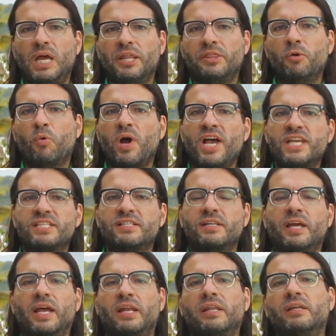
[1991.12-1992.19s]
The West
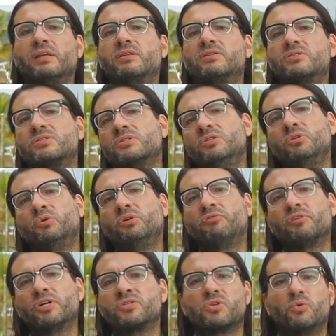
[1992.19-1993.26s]
and its
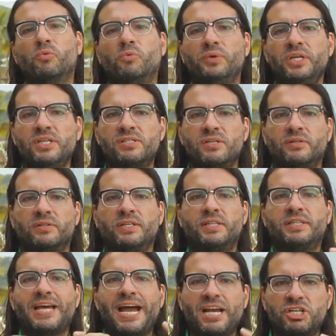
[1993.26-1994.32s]
universal reason
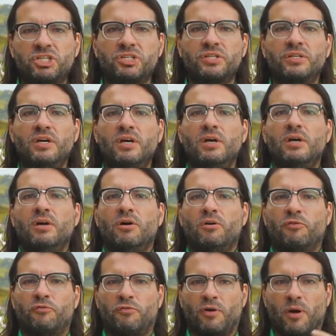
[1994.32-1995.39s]
detached
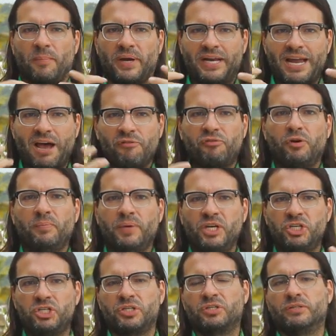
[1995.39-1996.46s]
from an
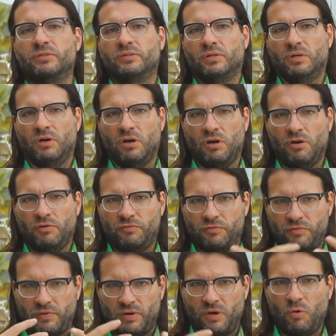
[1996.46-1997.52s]
affirmation
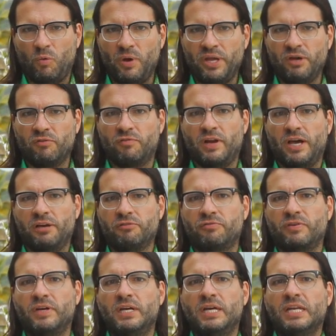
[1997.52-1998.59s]
of a way of
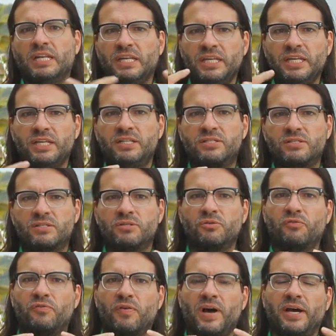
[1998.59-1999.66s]
life needs
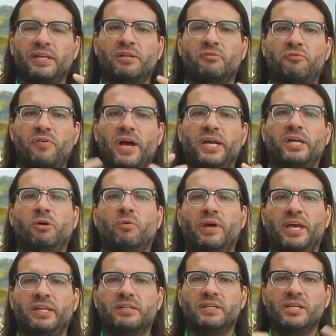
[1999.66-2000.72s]
to find a final
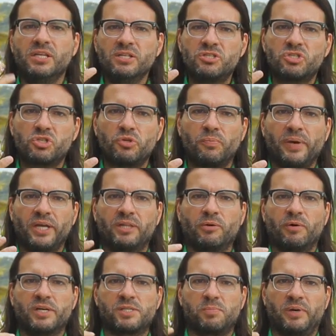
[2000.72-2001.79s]
and
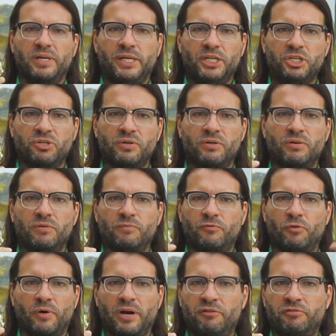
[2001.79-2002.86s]
instrumental explanation
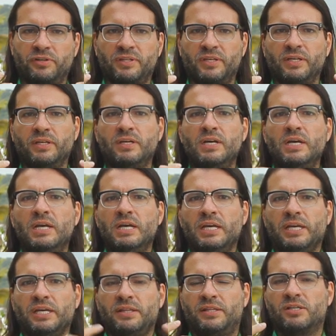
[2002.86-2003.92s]
for everything
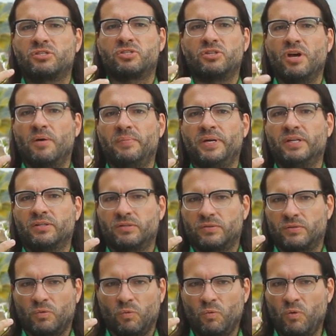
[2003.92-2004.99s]
in this
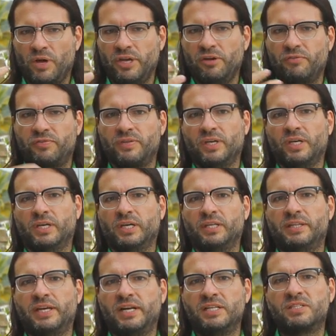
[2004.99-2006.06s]
dominant way of
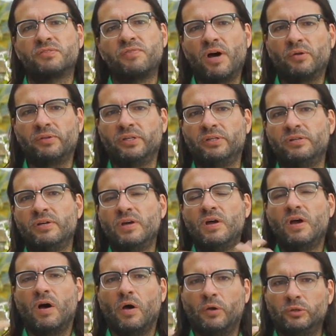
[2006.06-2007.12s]
thinking that is founded
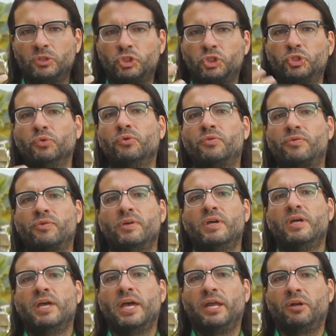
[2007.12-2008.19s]
on truth
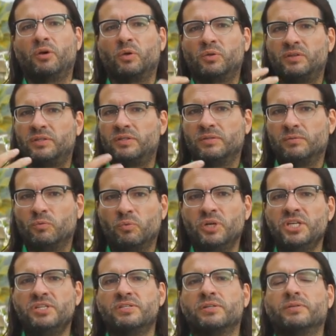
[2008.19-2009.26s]
and on
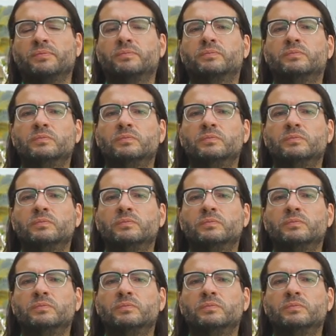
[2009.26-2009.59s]
reason.